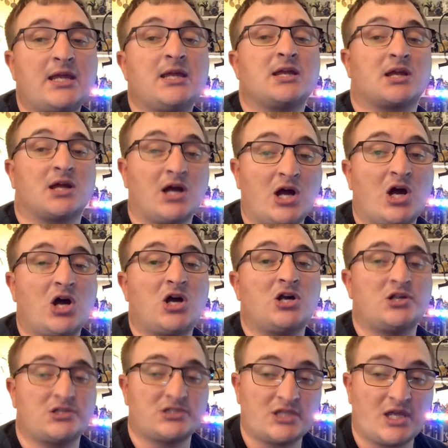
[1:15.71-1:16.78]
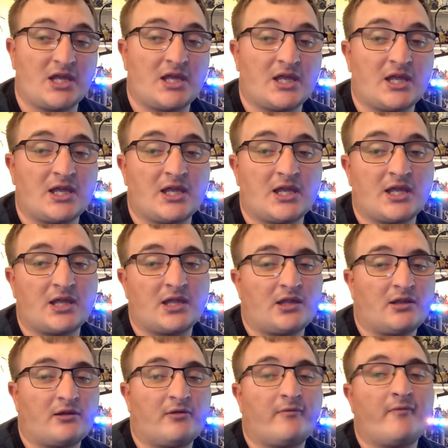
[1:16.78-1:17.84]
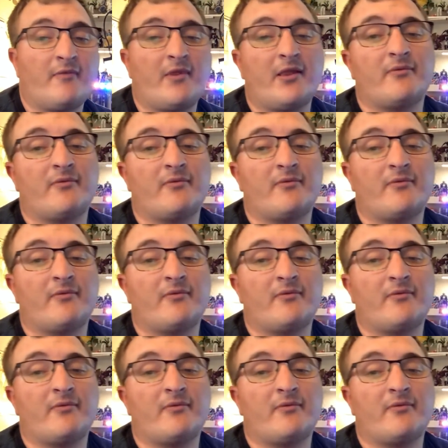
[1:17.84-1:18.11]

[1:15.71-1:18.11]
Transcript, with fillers: call soon.